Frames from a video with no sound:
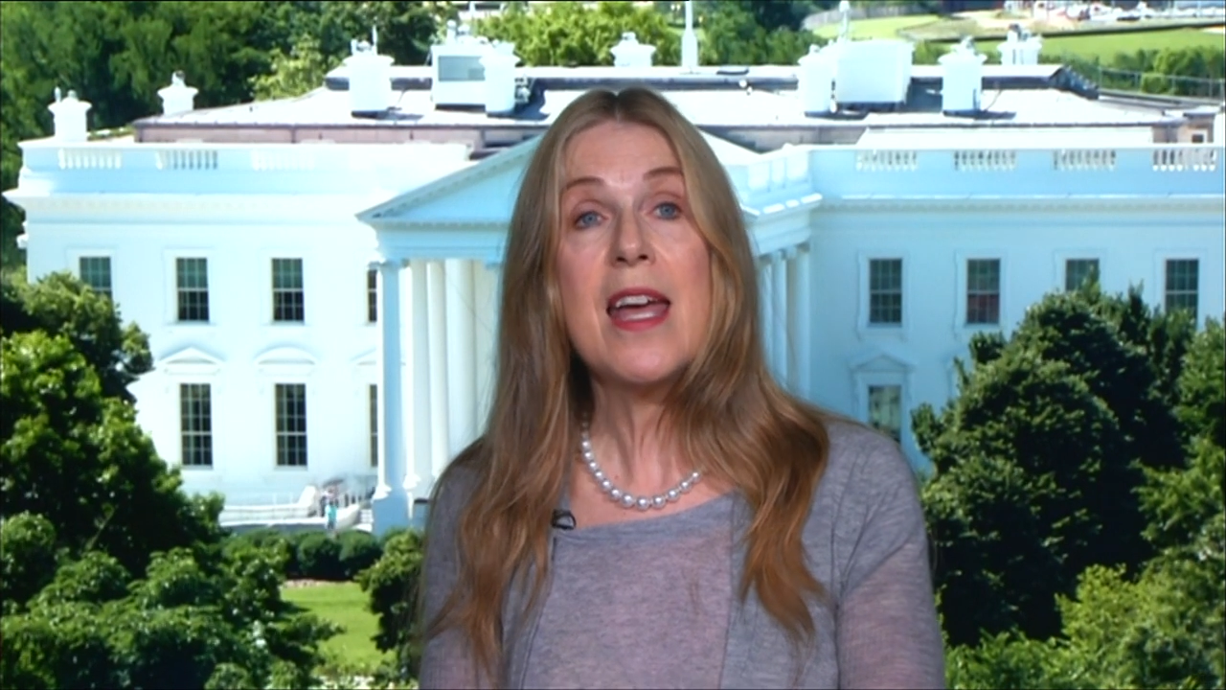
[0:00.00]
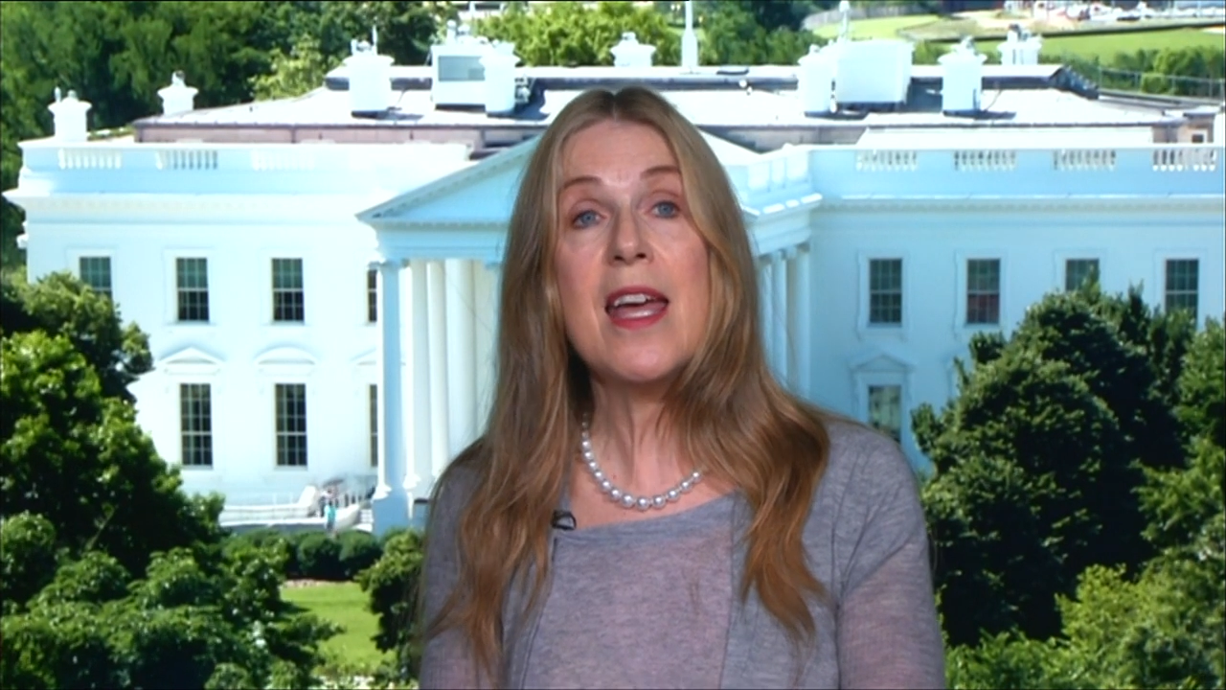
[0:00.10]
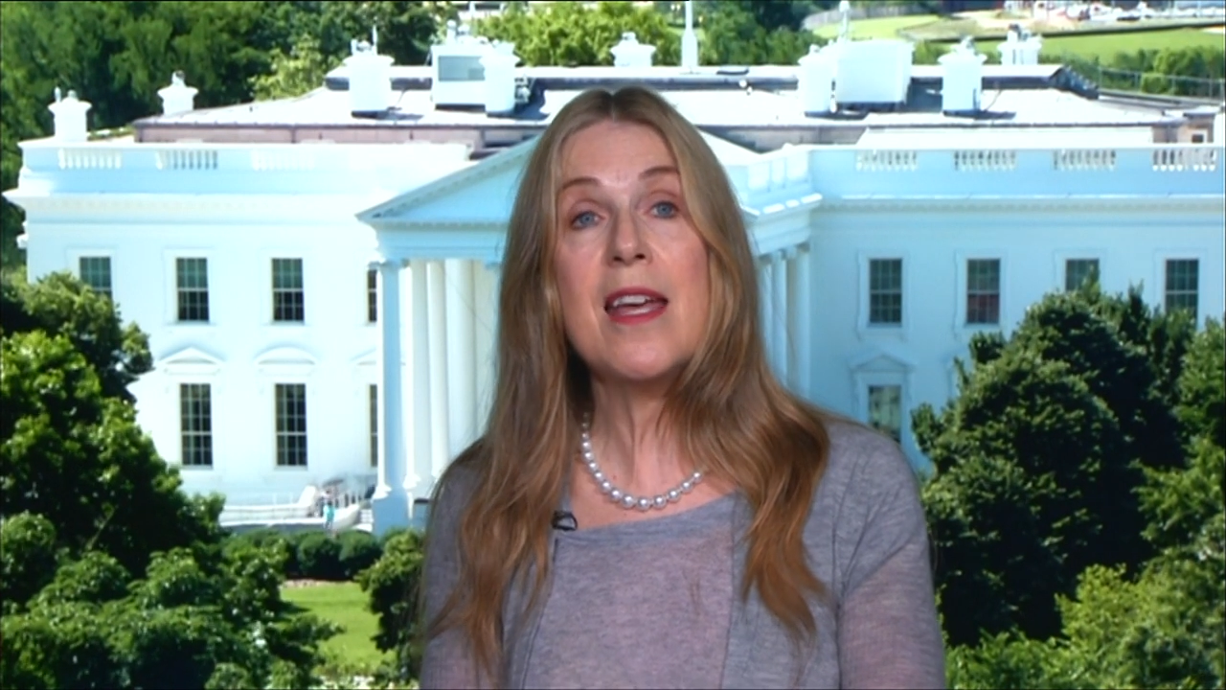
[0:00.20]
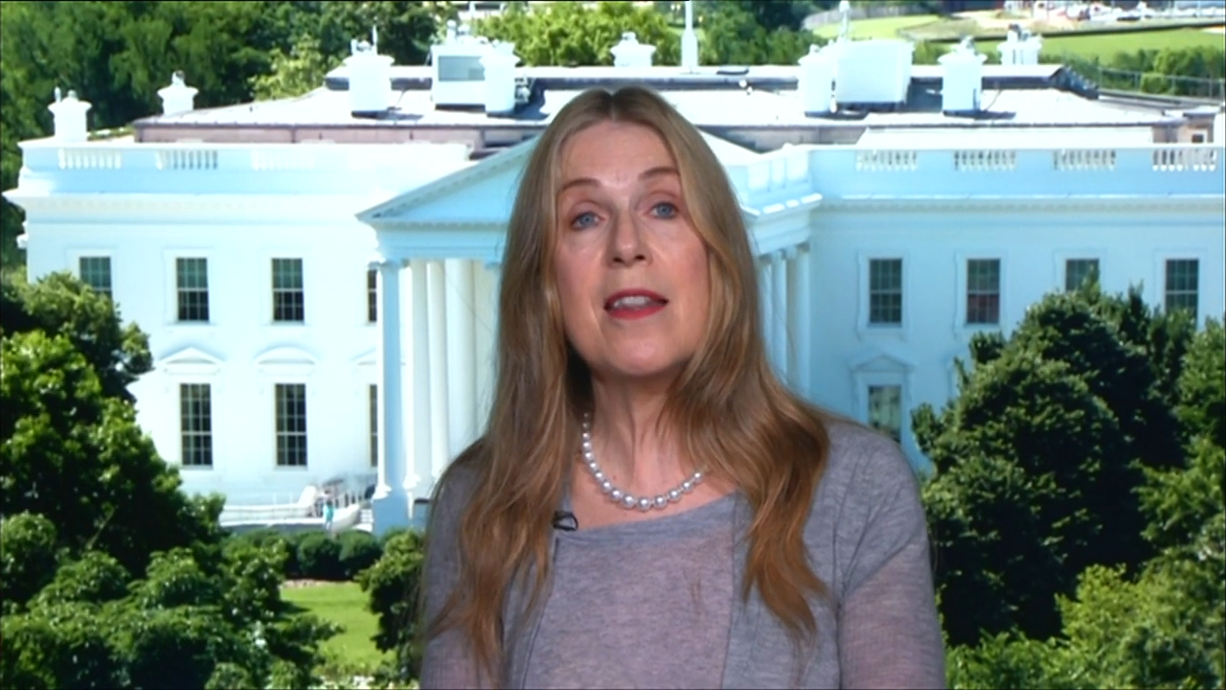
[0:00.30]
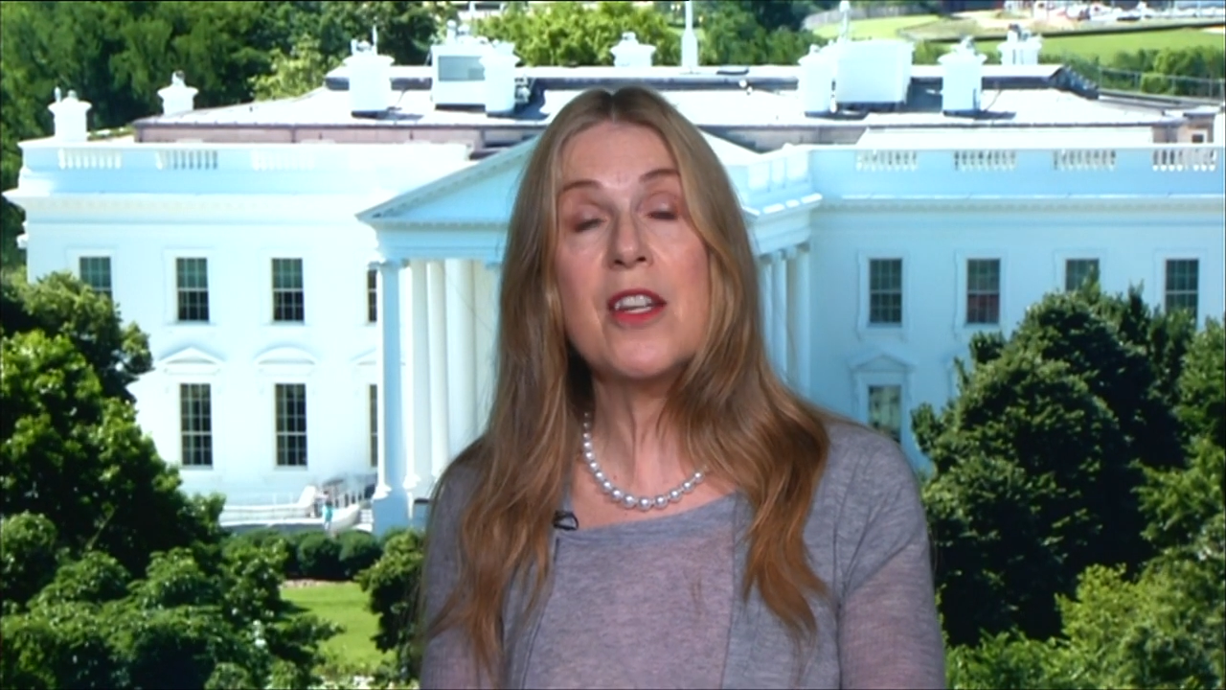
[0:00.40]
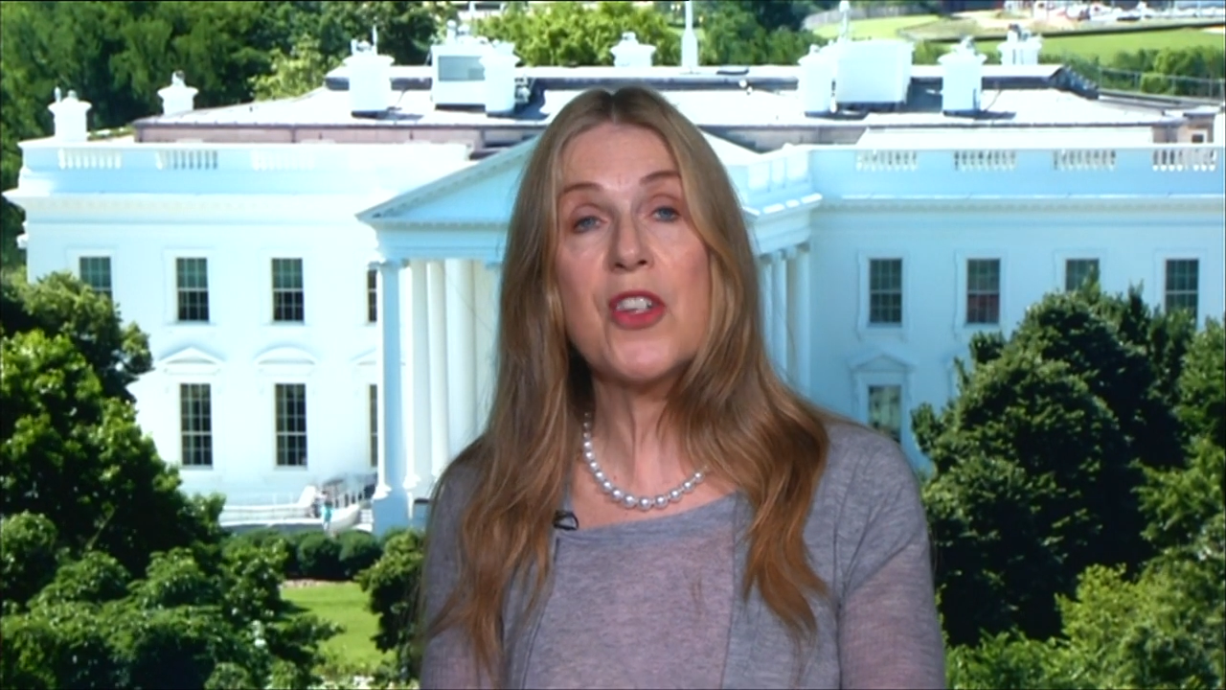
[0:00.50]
and the